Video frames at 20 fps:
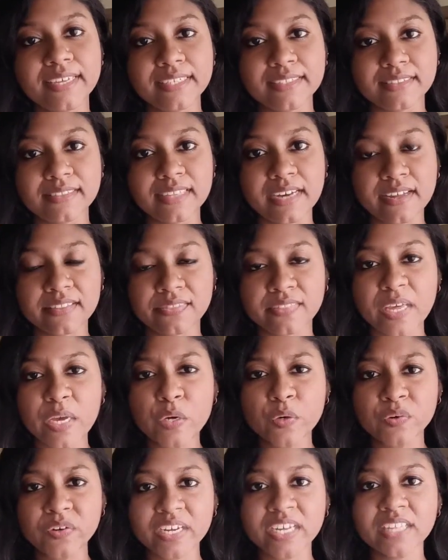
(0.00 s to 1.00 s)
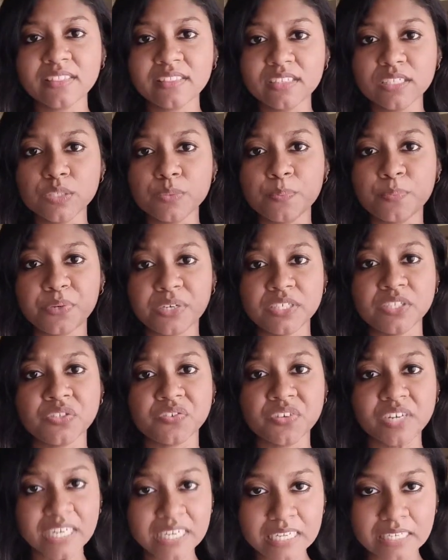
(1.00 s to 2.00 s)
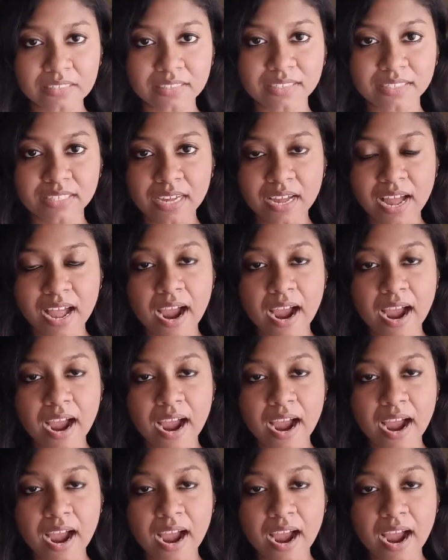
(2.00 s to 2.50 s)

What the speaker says: is that they create this press release,